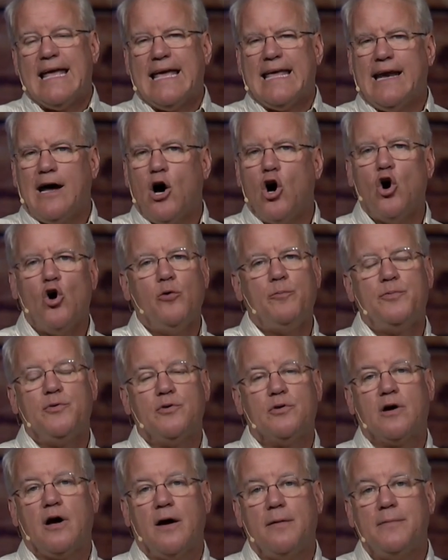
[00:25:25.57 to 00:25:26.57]
and I hope
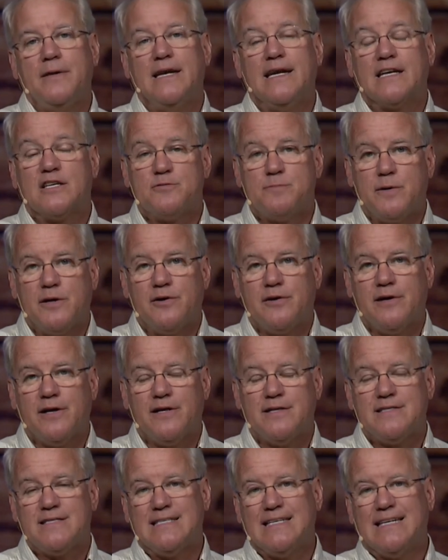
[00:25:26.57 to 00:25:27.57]
you'll come and
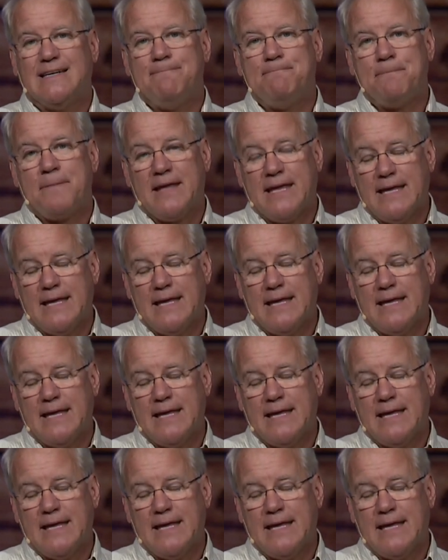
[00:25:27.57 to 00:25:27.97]
experience it